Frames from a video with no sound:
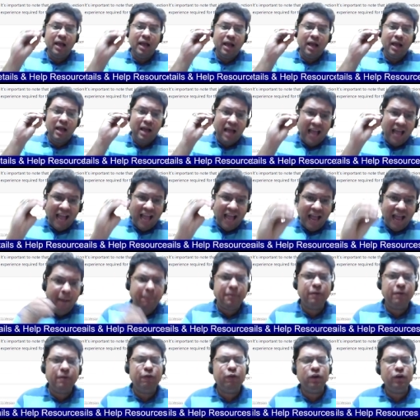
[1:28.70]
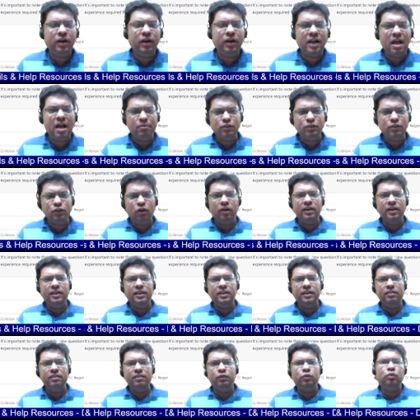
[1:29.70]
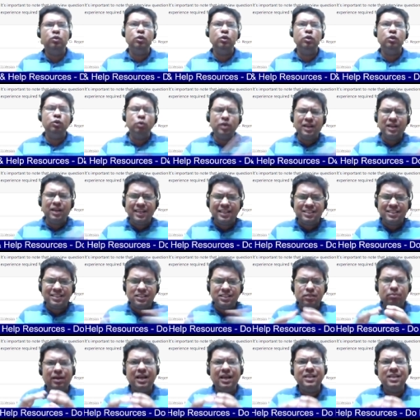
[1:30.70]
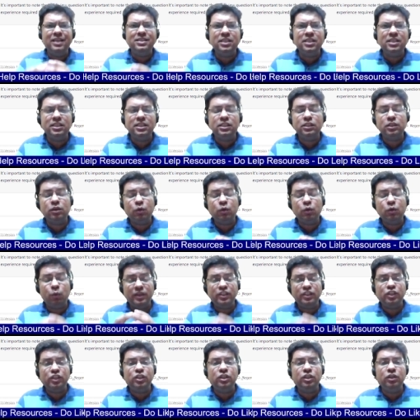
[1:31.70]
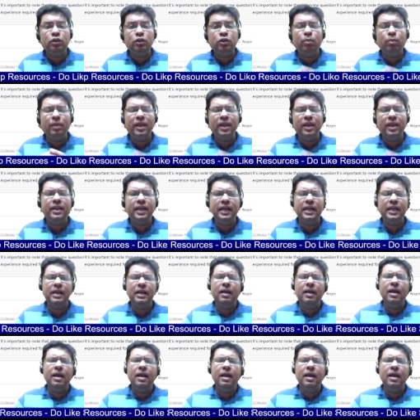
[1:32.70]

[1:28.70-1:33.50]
apt for an Amazon interview. So you can customize this question to make it